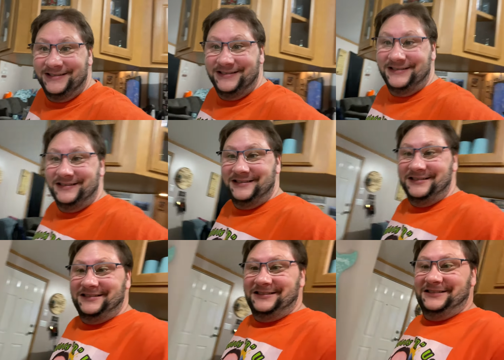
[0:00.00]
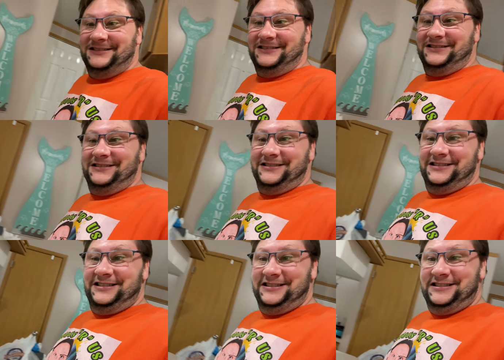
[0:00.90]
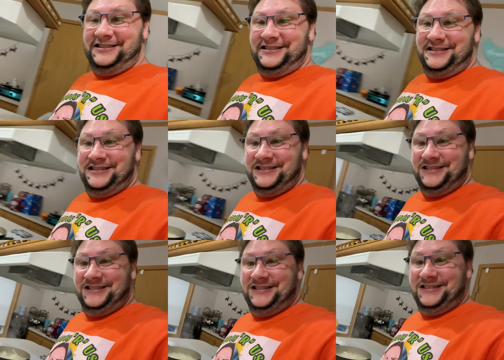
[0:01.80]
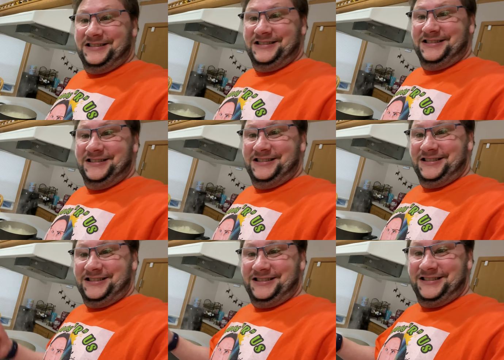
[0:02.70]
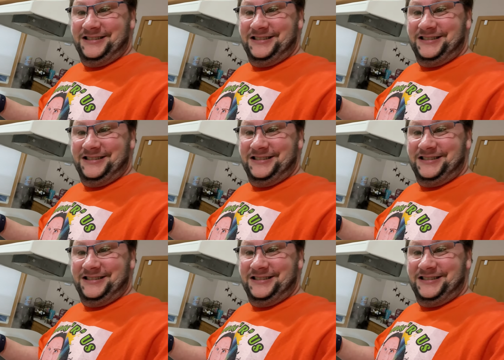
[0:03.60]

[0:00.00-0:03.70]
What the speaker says: [no speech]